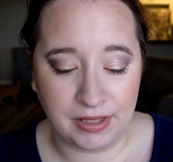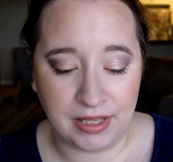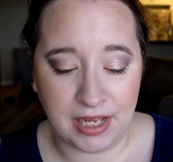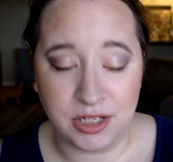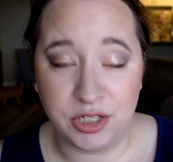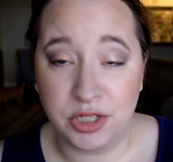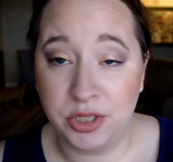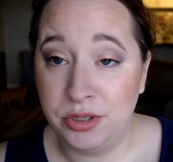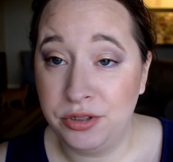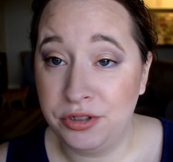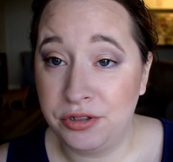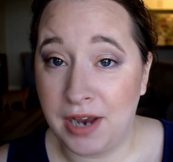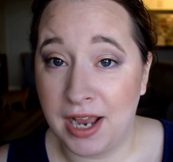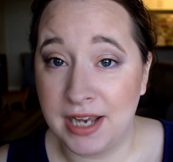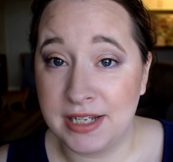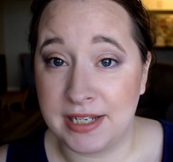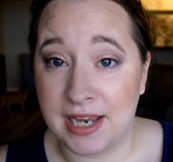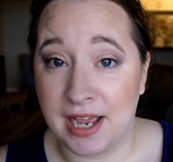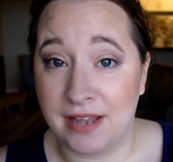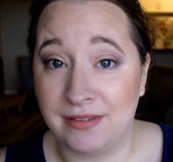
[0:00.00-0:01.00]
They do dry
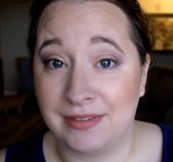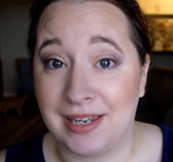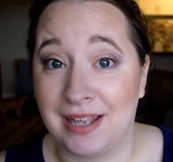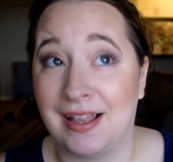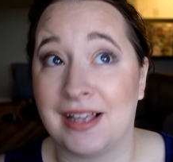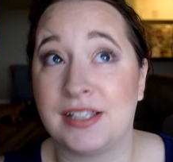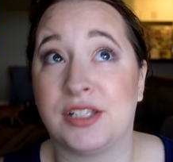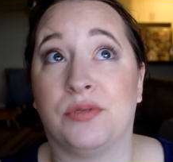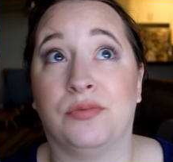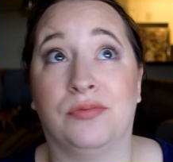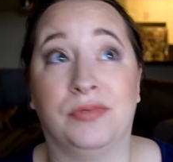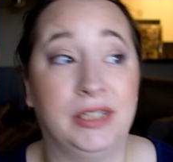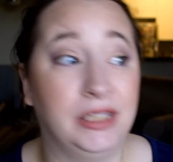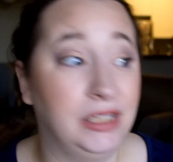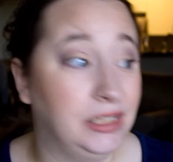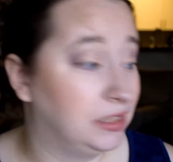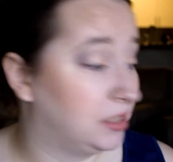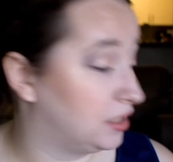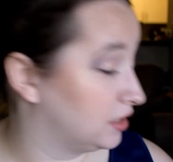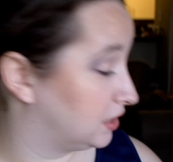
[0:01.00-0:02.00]
down. They last a
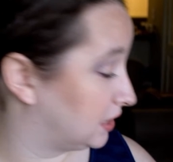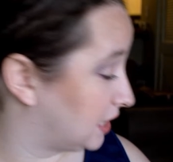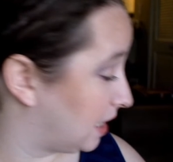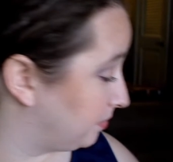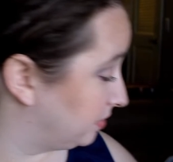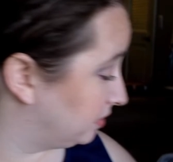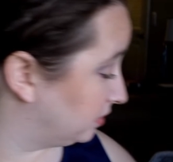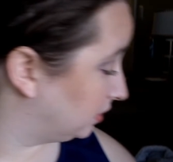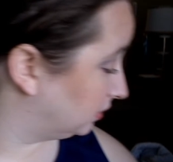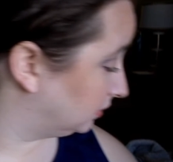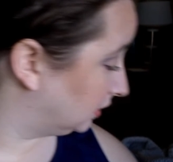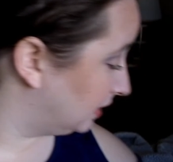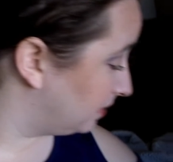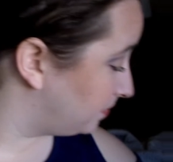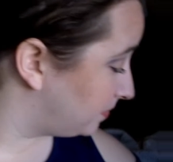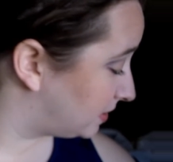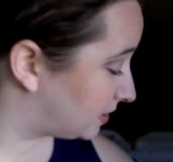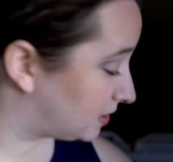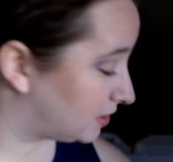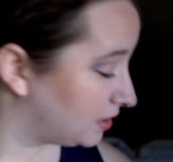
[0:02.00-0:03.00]
really long time on the
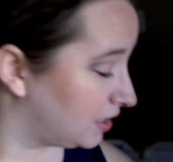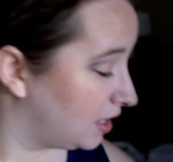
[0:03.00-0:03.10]
lips.